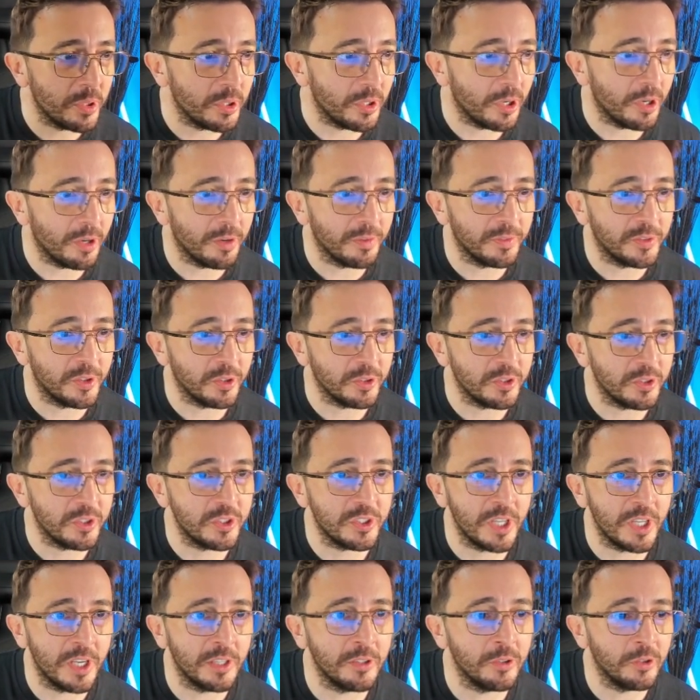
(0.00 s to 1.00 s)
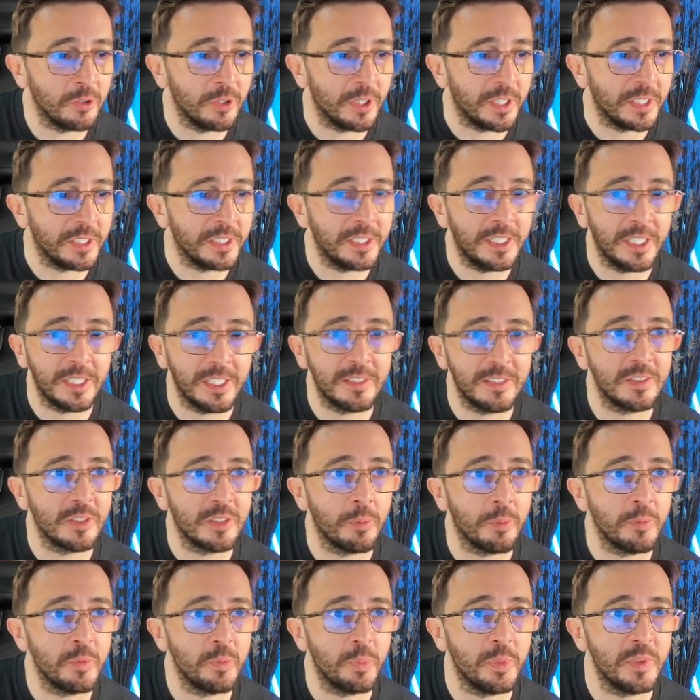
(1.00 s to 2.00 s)
of the channel and get
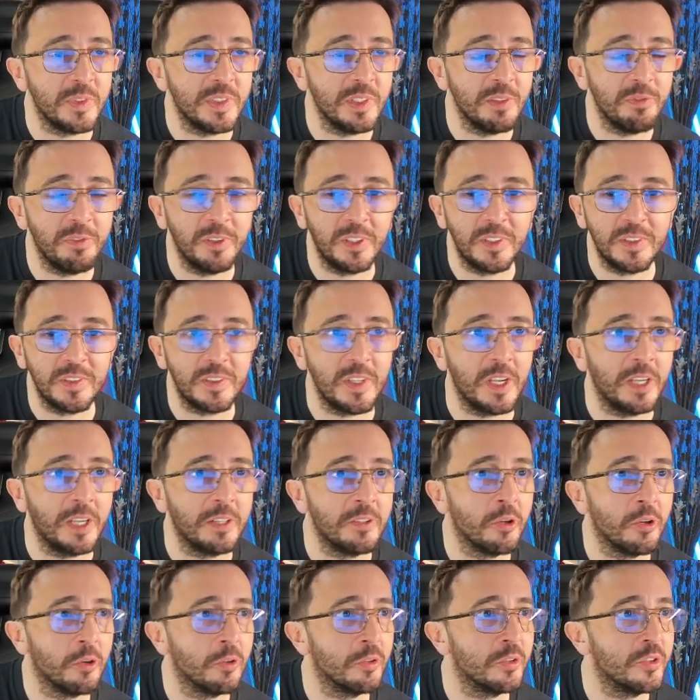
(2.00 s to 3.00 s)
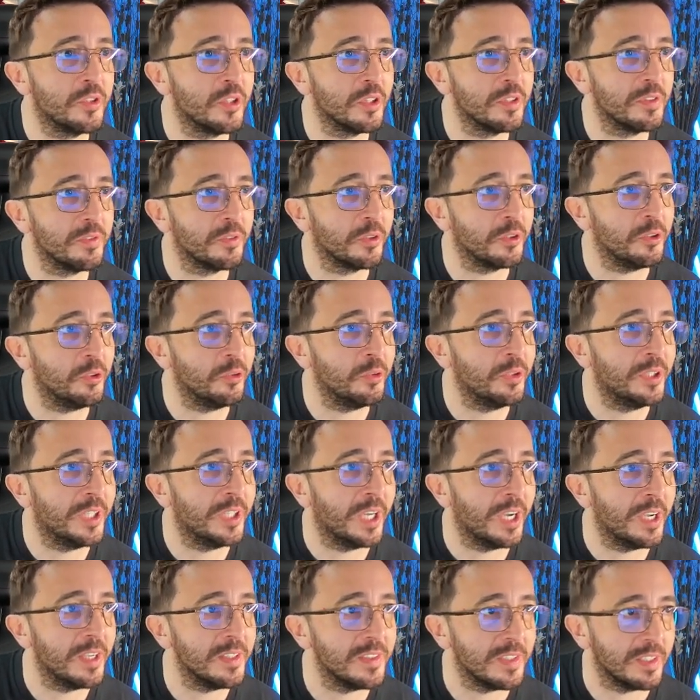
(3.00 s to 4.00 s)
some specific signals just for you
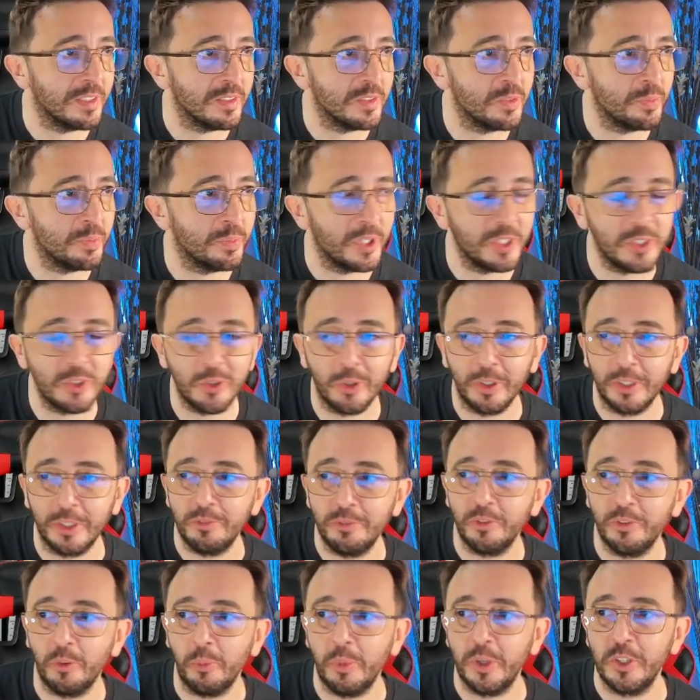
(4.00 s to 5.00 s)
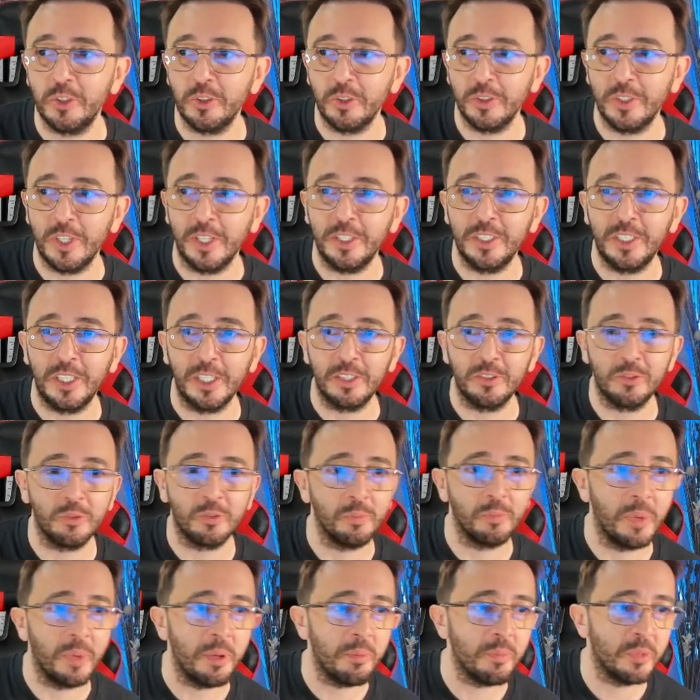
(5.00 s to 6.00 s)
guys and special information dedicated to
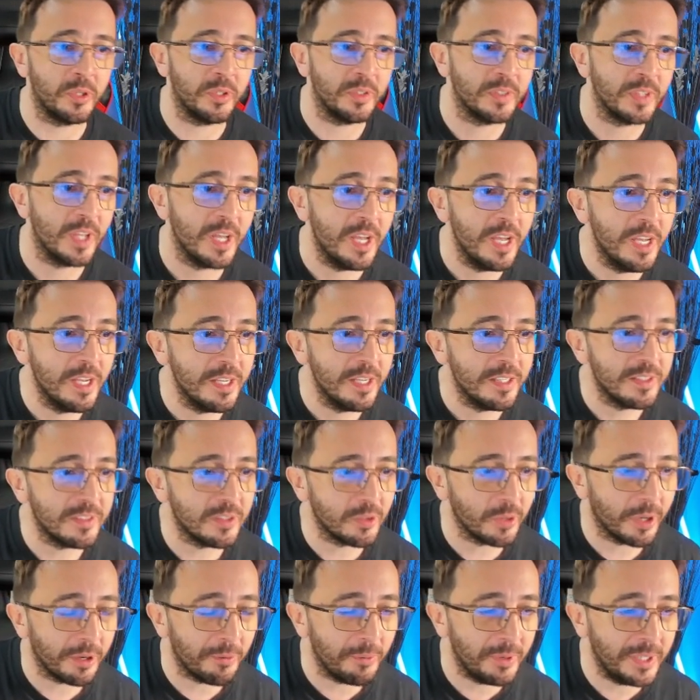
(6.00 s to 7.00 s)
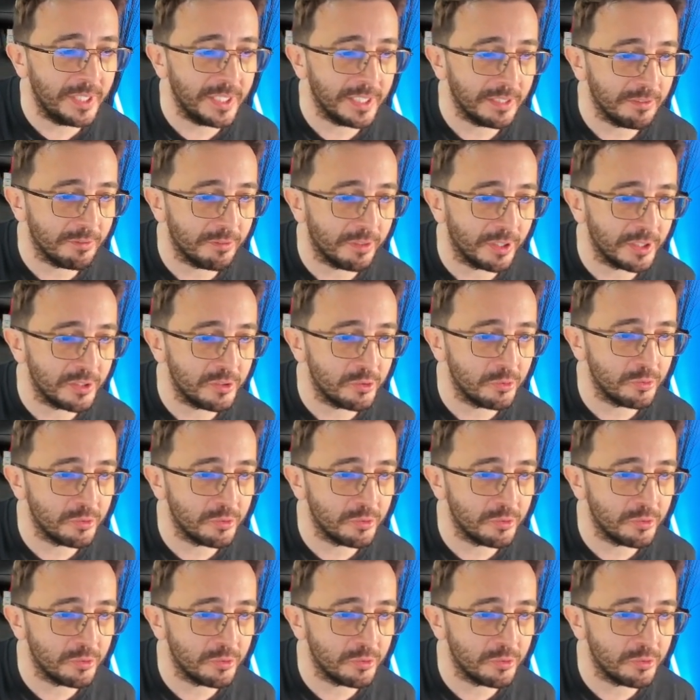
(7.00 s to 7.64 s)
members so i really invite you